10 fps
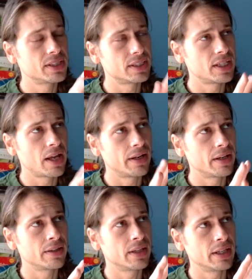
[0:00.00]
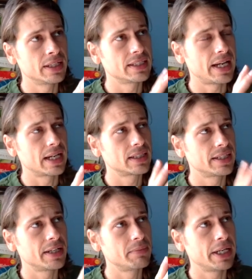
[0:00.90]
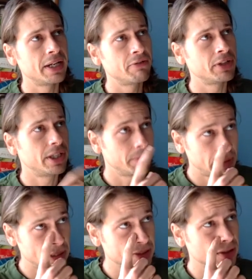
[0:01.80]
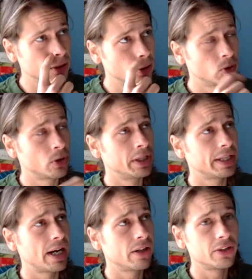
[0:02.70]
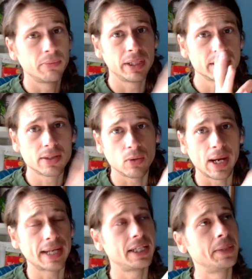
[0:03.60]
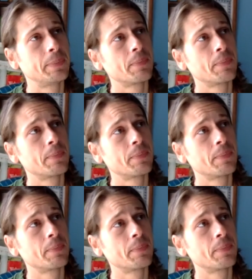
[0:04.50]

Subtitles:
it's not an exact same day every year because of the Gregorian calendar being so wacky.